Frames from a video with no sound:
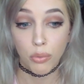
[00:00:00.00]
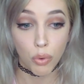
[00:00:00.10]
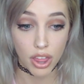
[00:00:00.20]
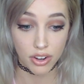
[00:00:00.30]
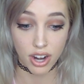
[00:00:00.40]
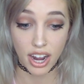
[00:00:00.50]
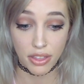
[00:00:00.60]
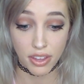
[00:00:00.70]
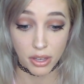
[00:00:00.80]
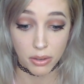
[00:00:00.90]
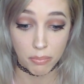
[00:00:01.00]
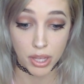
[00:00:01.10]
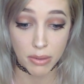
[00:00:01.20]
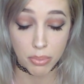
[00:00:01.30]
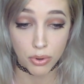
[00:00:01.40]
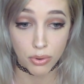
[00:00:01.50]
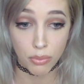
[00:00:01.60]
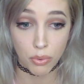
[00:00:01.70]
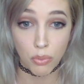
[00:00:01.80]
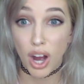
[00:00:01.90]
whether I think people
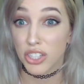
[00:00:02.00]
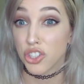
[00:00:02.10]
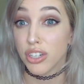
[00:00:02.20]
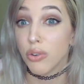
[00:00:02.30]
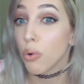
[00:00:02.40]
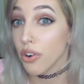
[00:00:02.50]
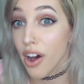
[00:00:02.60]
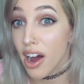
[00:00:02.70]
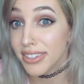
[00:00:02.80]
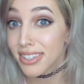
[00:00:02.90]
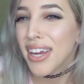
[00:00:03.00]
will watch it or not.